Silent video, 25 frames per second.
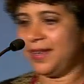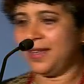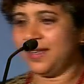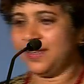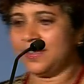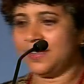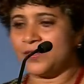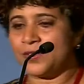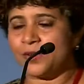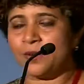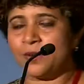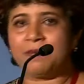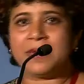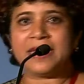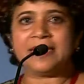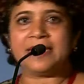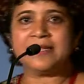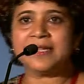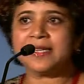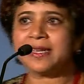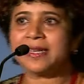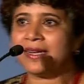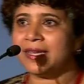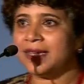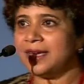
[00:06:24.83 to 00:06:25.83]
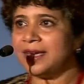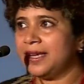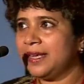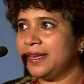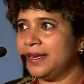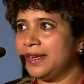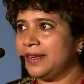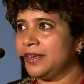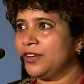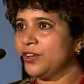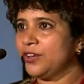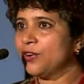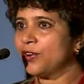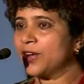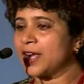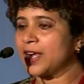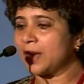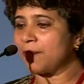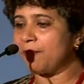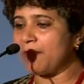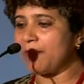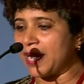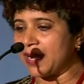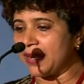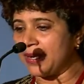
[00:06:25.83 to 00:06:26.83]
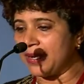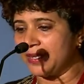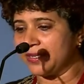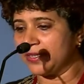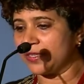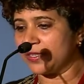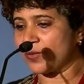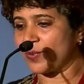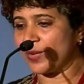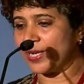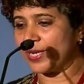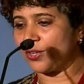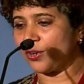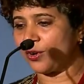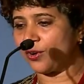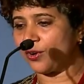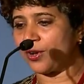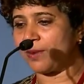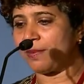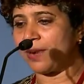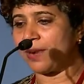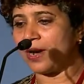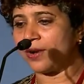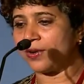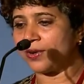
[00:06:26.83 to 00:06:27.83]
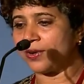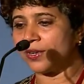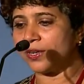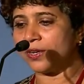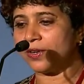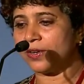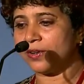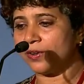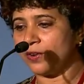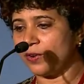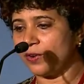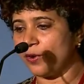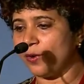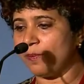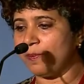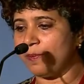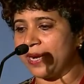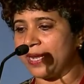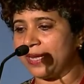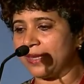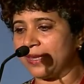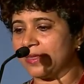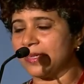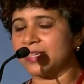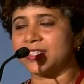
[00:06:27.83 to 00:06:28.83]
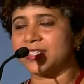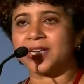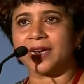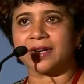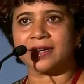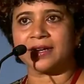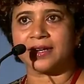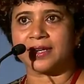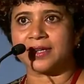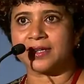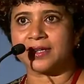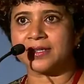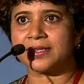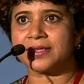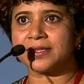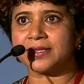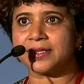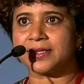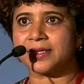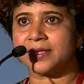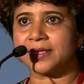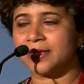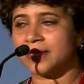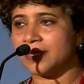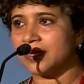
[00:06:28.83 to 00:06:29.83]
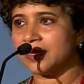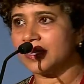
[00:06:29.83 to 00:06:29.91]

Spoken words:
So basically, in yogic parlance, we talk about opening the chakras.